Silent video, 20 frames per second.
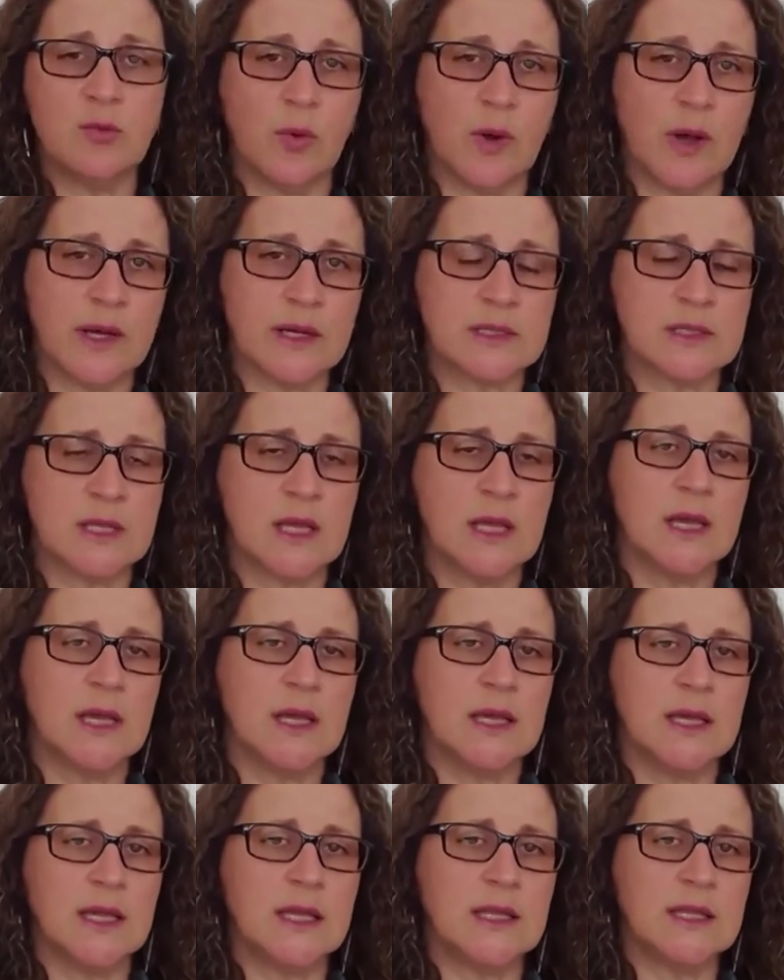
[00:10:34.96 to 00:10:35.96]
works,
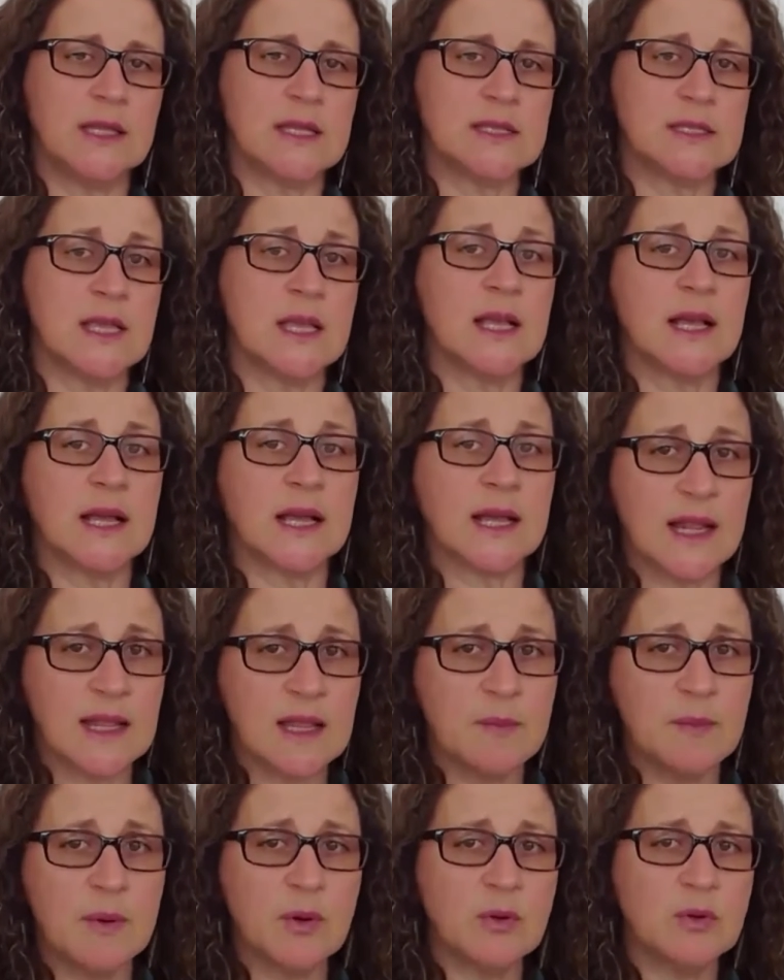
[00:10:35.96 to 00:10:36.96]
it is
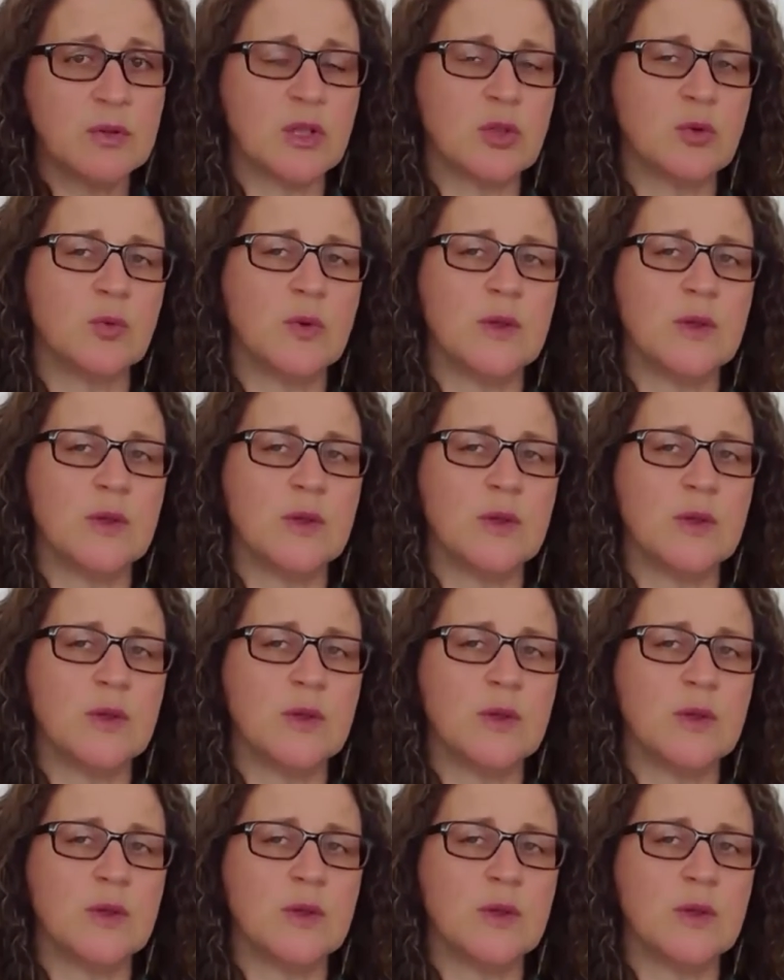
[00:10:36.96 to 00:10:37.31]
incredible that we